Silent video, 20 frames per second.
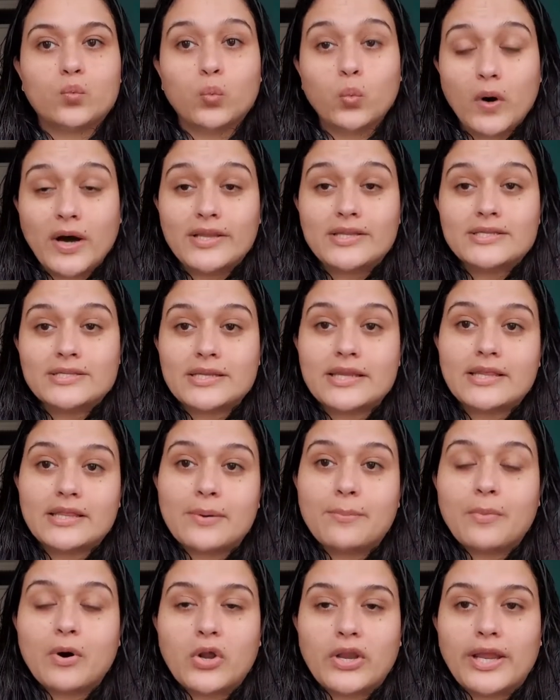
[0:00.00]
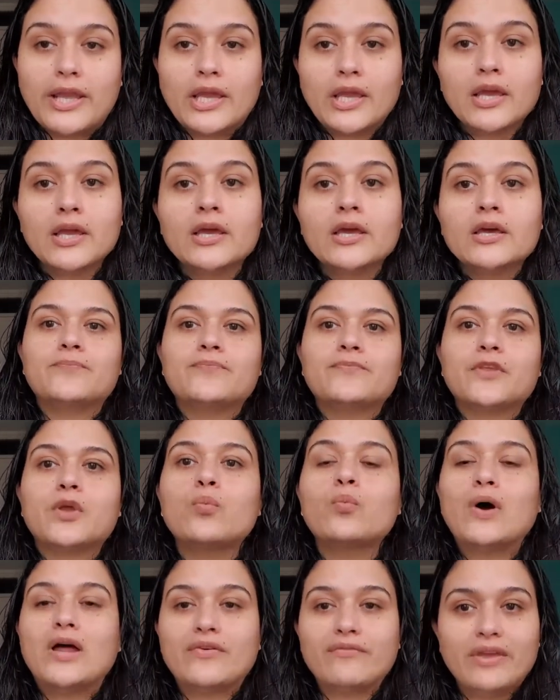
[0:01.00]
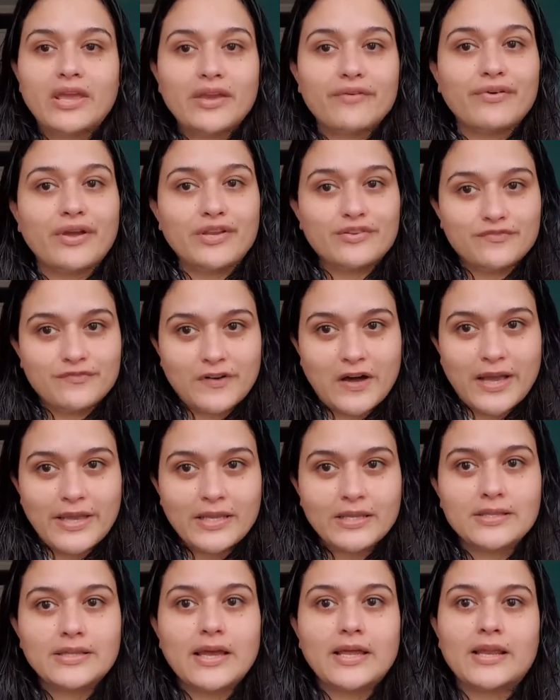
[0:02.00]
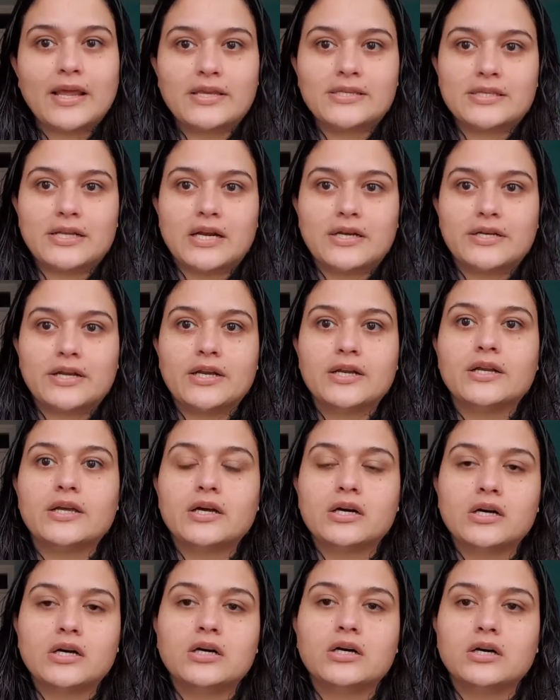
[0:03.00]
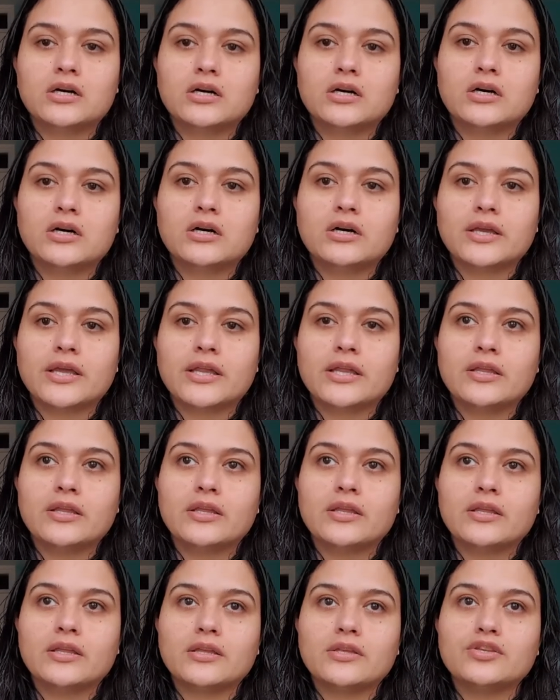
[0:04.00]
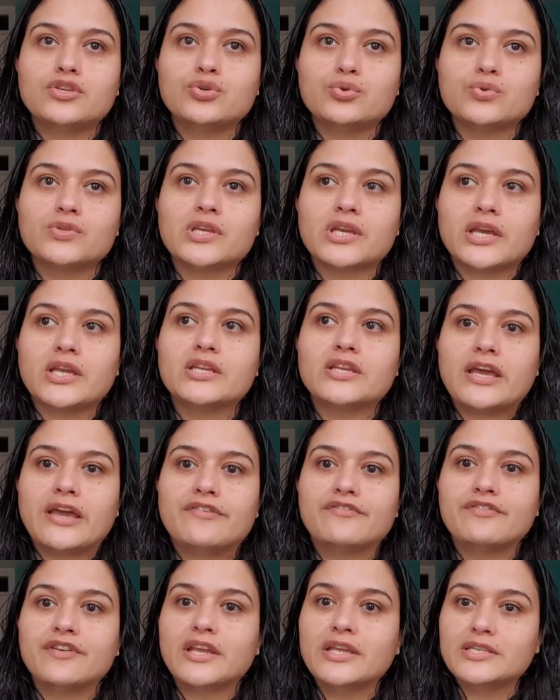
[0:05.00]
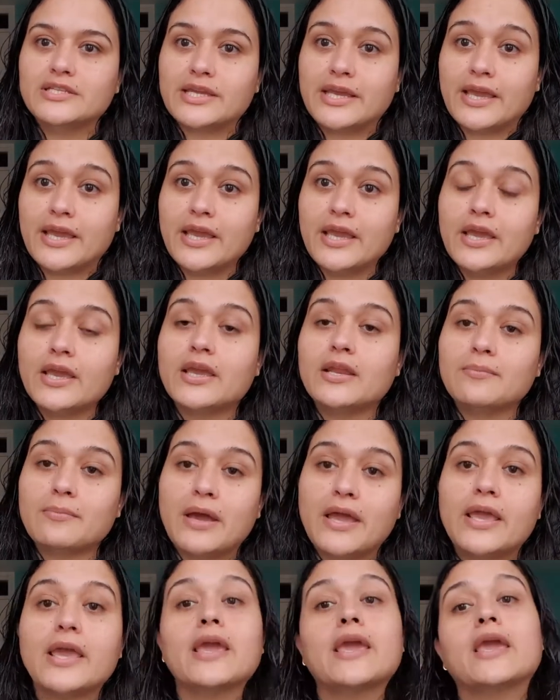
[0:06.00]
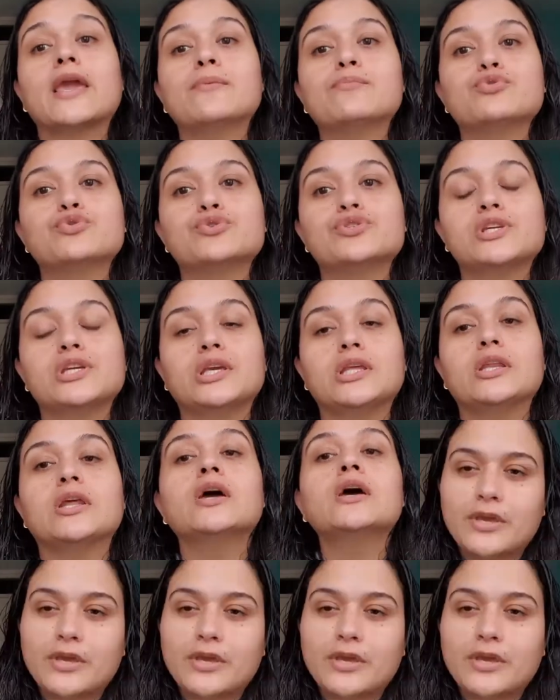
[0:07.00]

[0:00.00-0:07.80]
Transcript: once in the morning. One week went fine, then I started uh, a, using it every day in my AM routine.